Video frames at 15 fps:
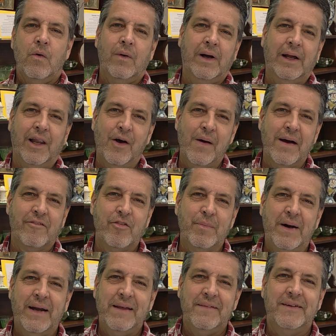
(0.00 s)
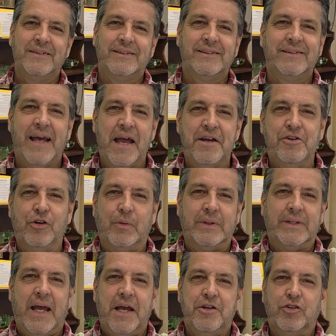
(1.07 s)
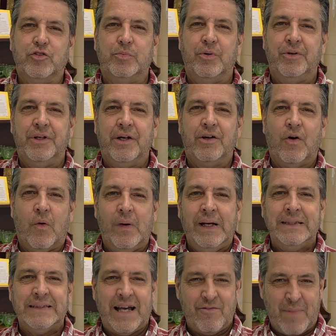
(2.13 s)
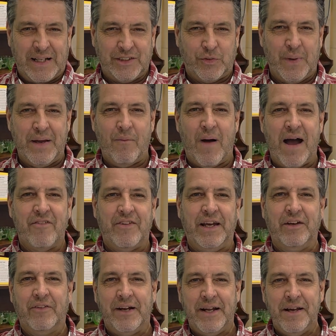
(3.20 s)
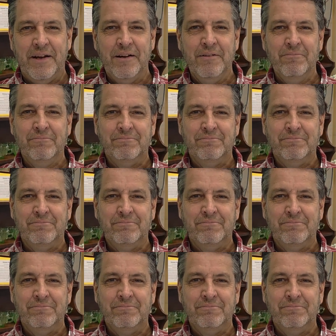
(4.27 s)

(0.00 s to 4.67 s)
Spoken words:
Well, hello everybody. This is Daniel with Daniel's Bullion Coins. Have my sweet wife Ingrid here.